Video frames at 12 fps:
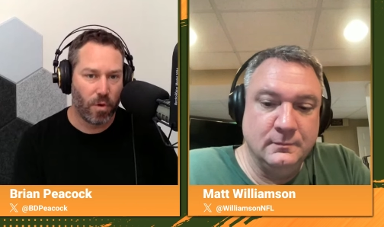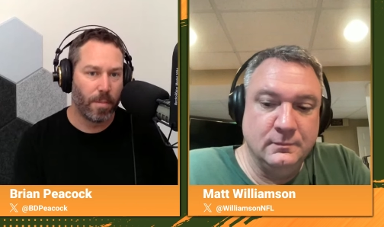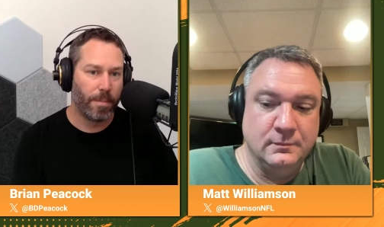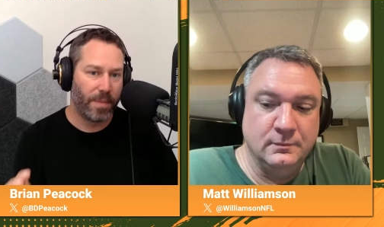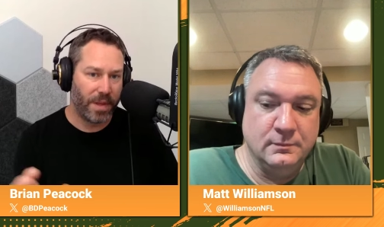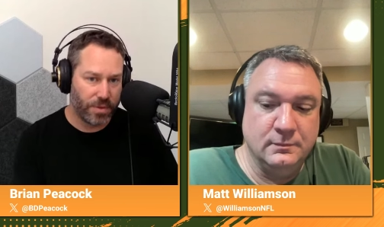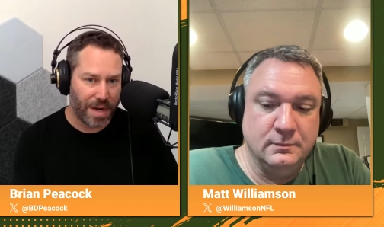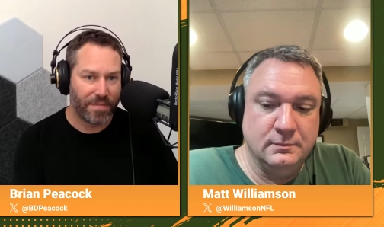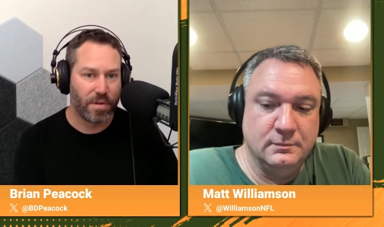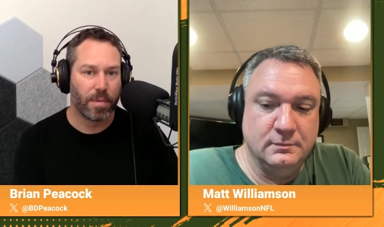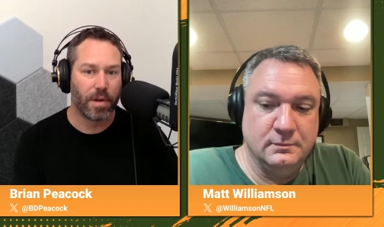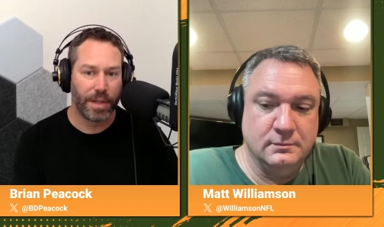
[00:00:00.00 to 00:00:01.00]
Speaker 1: them and drafting
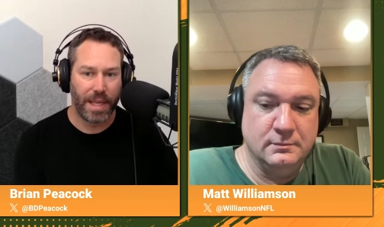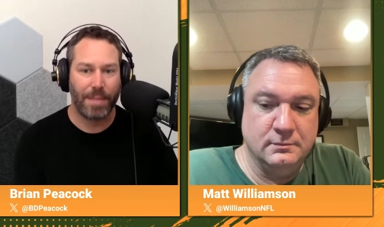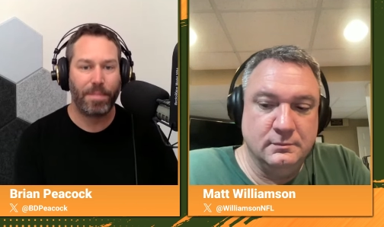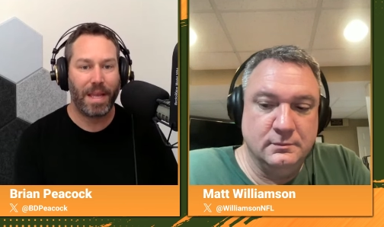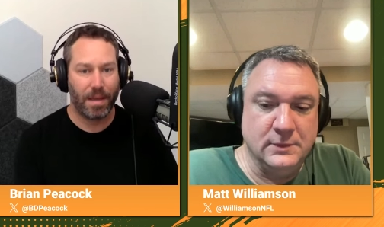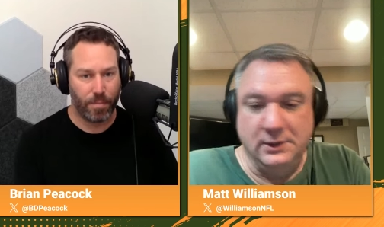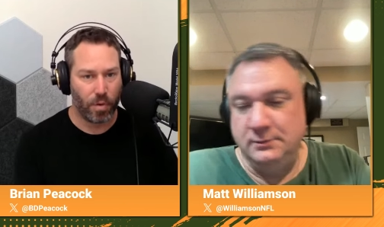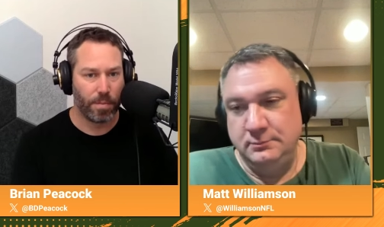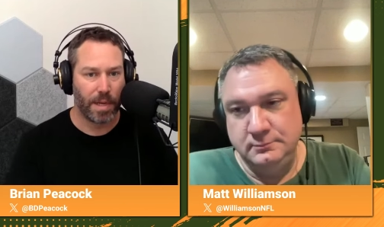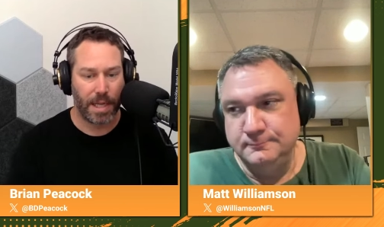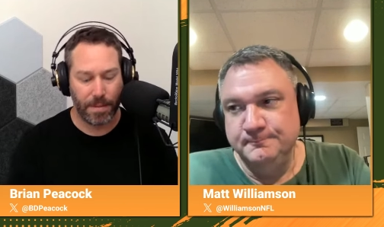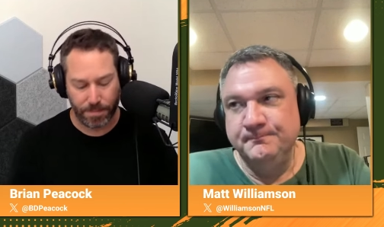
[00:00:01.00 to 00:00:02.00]
them early and paying them yeah. more.
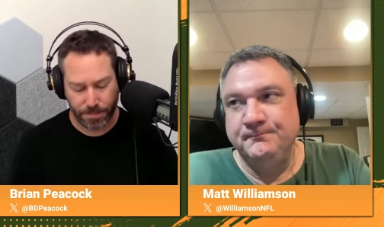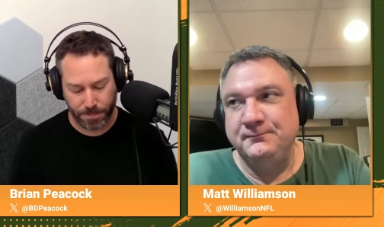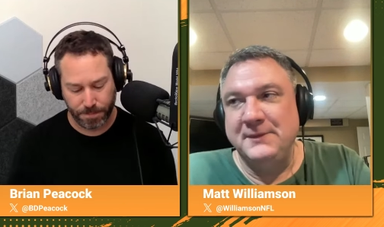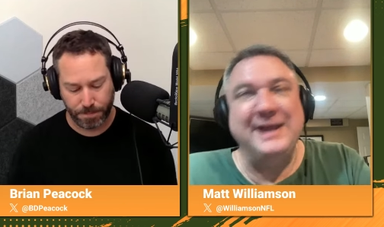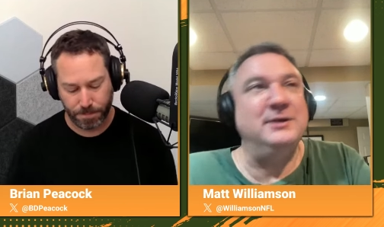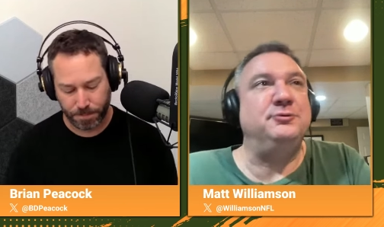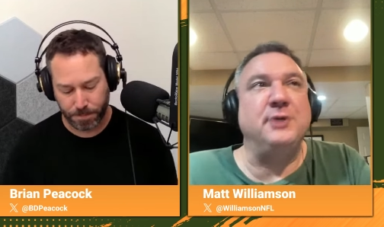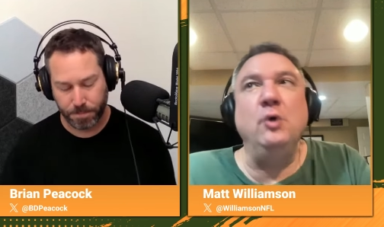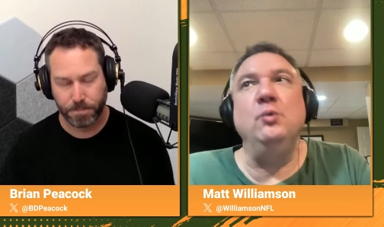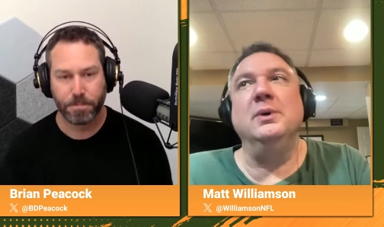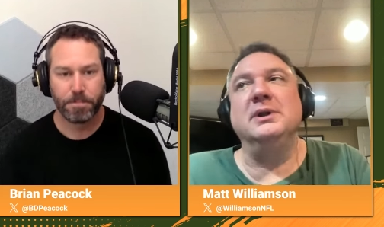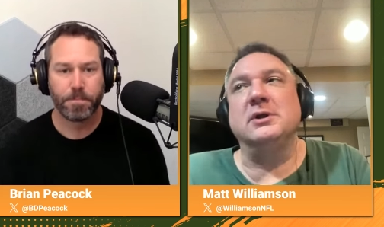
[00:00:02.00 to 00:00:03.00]
Speaker 2: And you
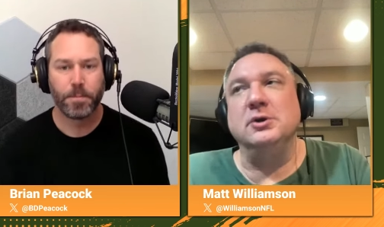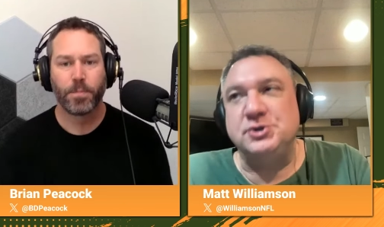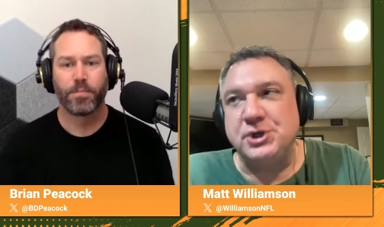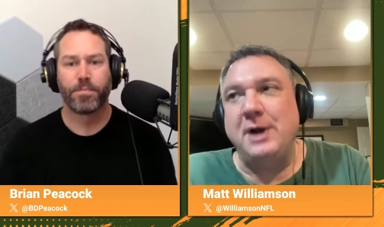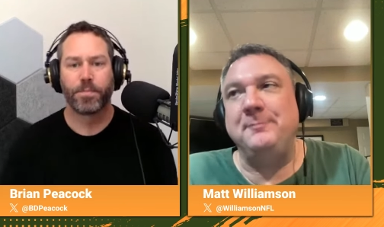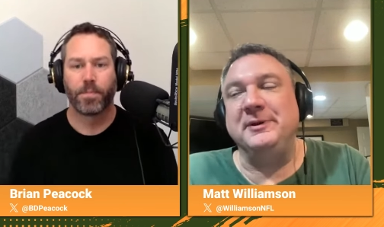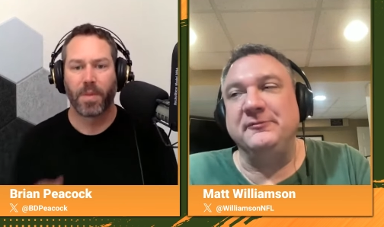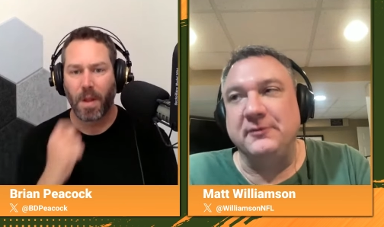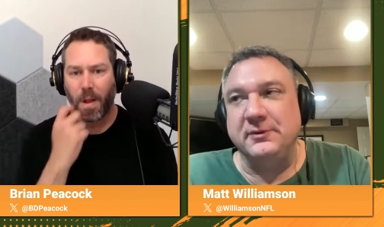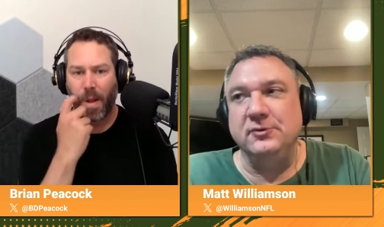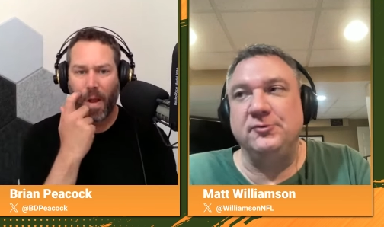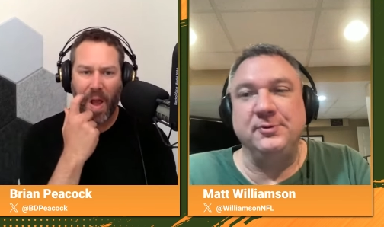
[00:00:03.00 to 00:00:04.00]
don't want to go shopping for
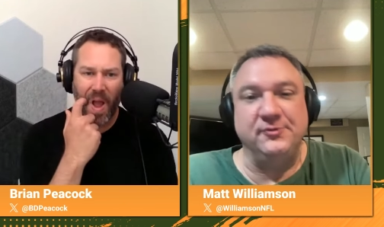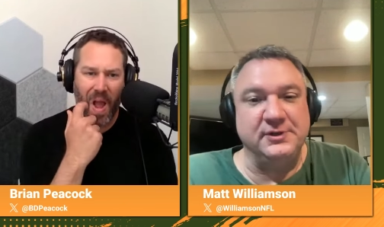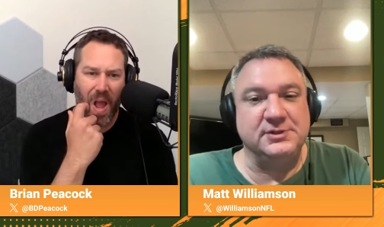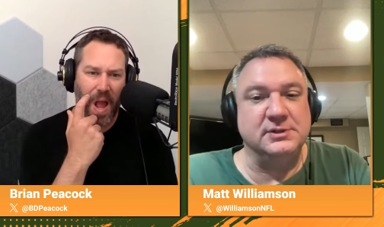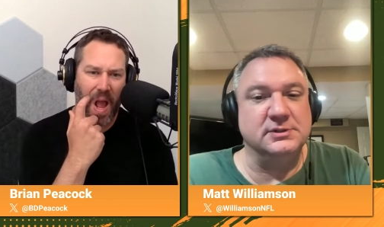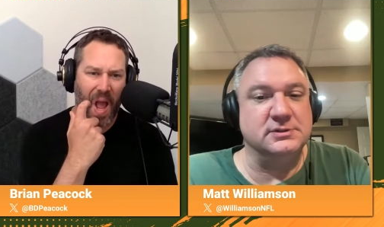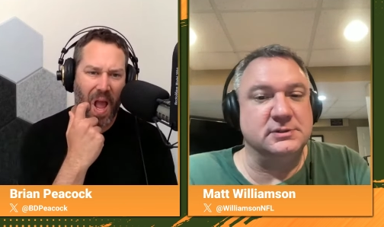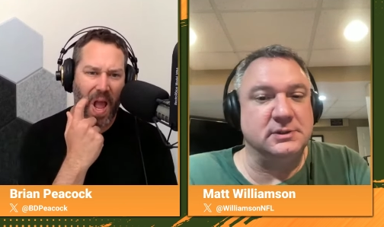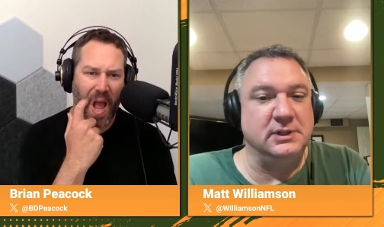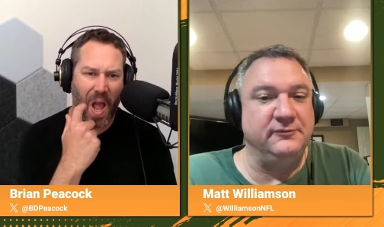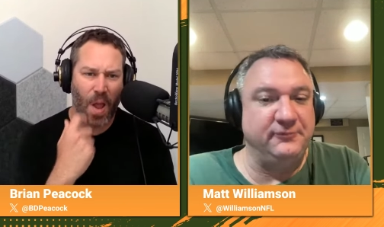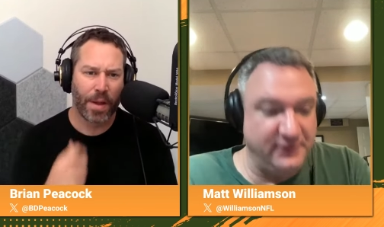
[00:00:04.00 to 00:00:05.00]
those positions
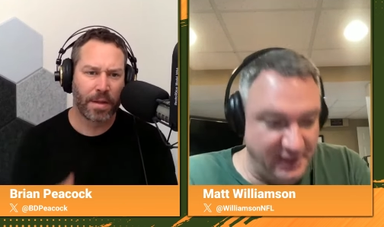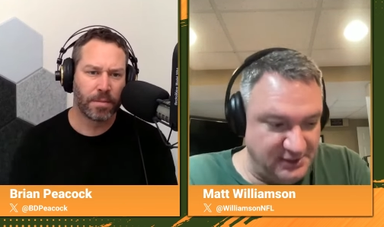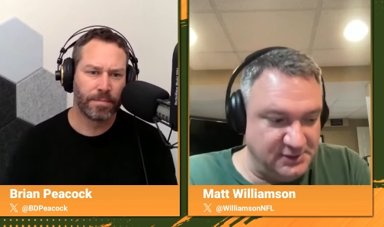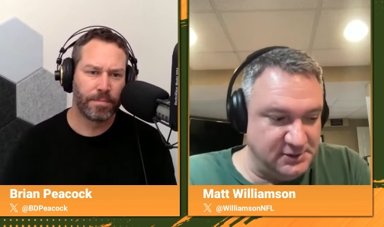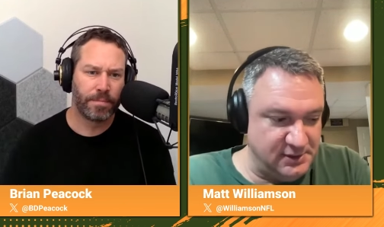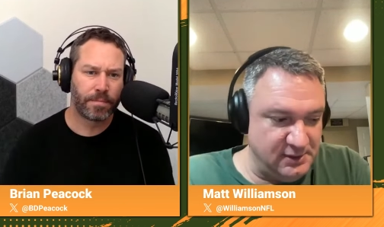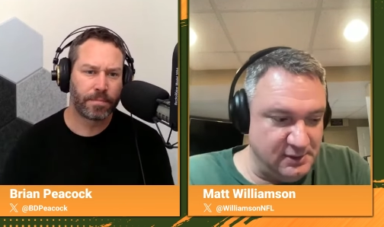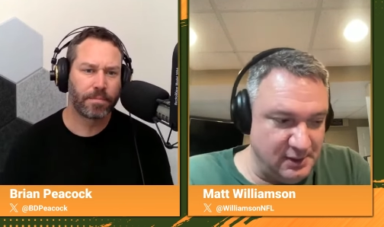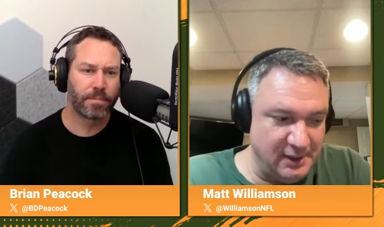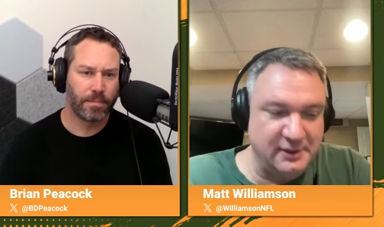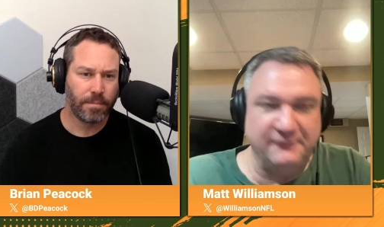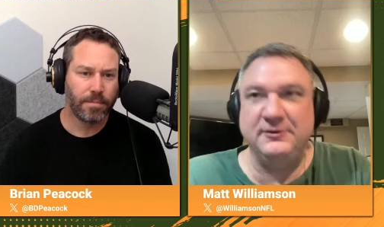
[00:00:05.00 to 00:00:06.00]
in free agency.
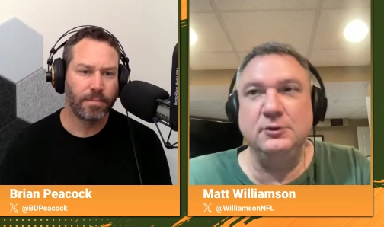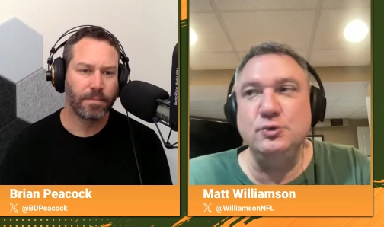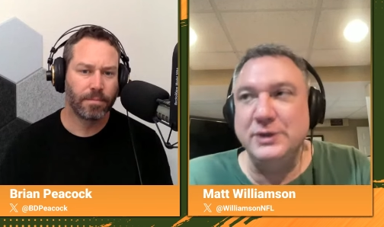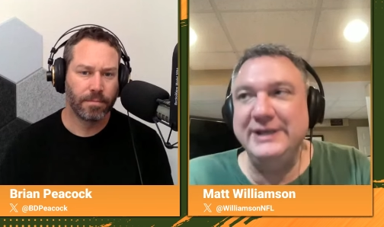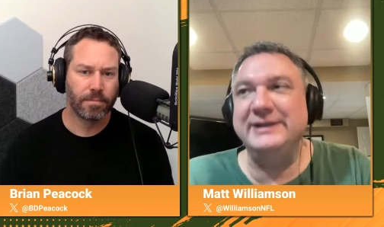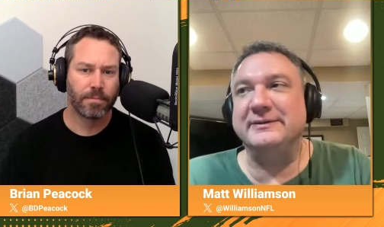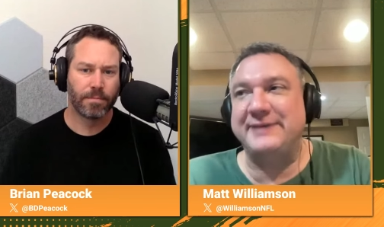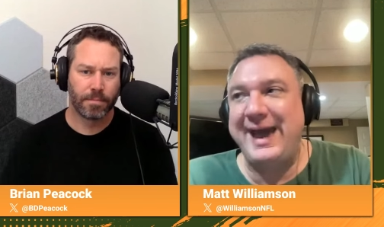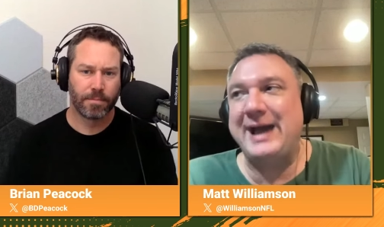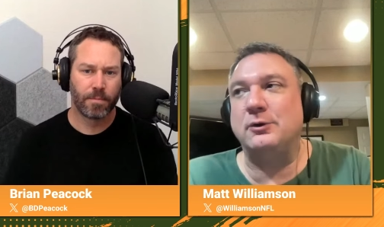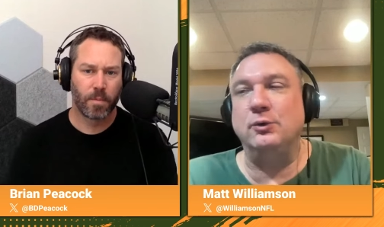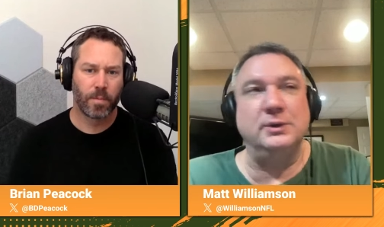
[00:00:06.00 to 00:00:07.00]
Like if you need a
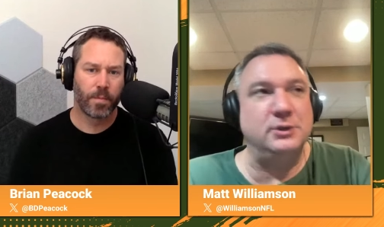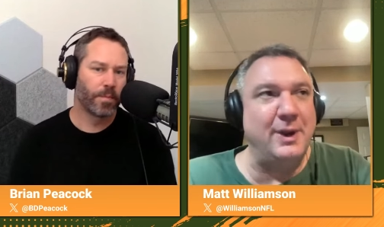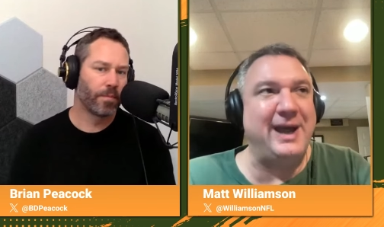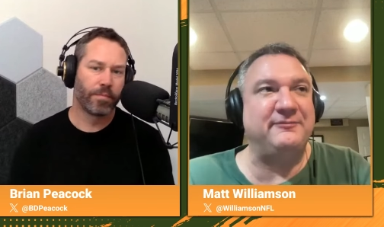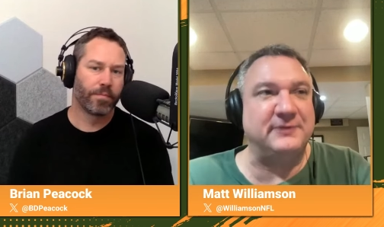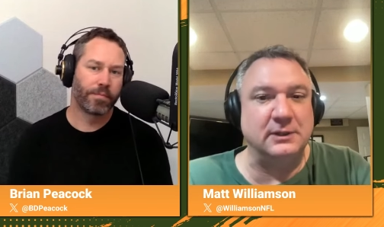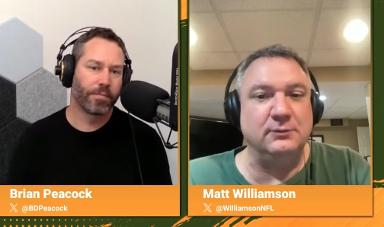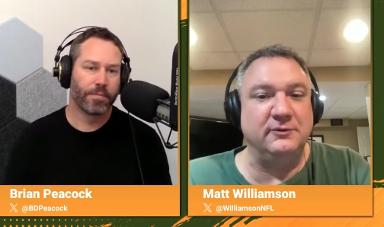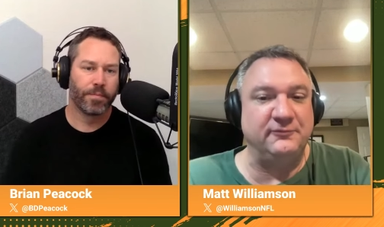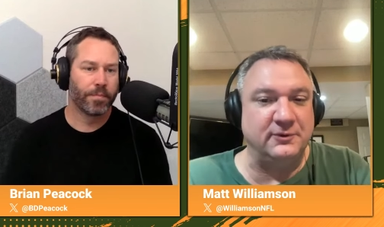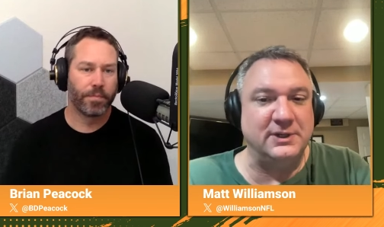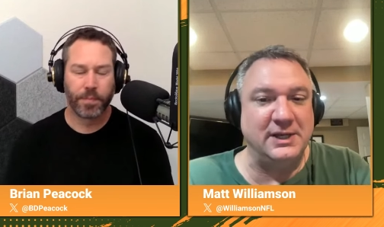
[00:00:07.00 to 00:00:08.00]
tackle and you have to get one in free